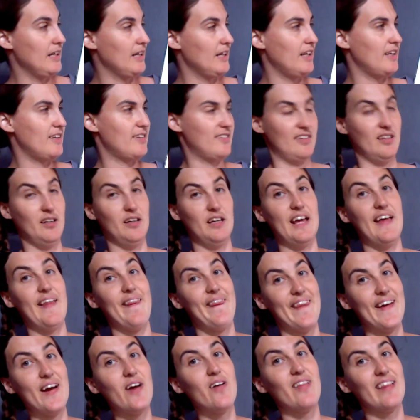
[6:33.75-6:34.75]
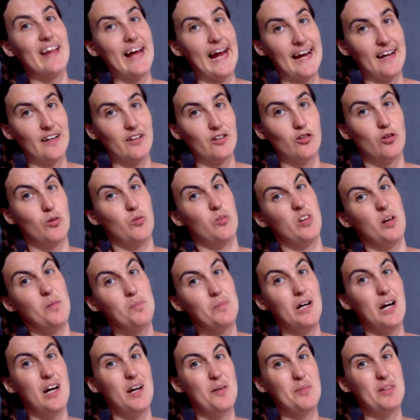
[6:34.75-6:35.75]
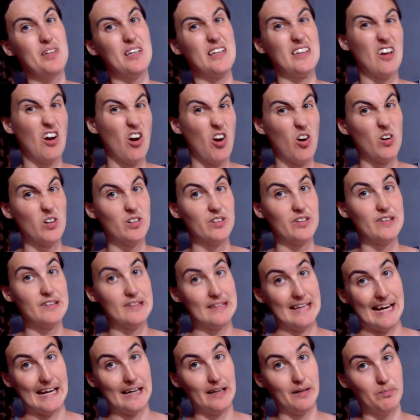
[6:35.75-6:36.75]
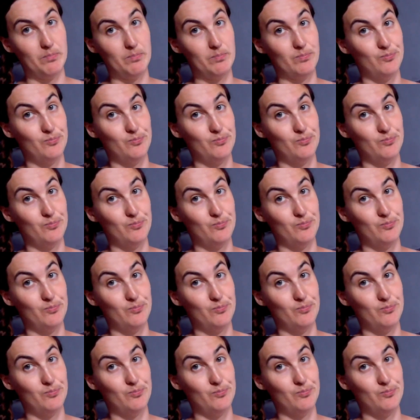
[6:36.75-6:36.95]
And, so, and they're Latin, so sometimes it's hard to say.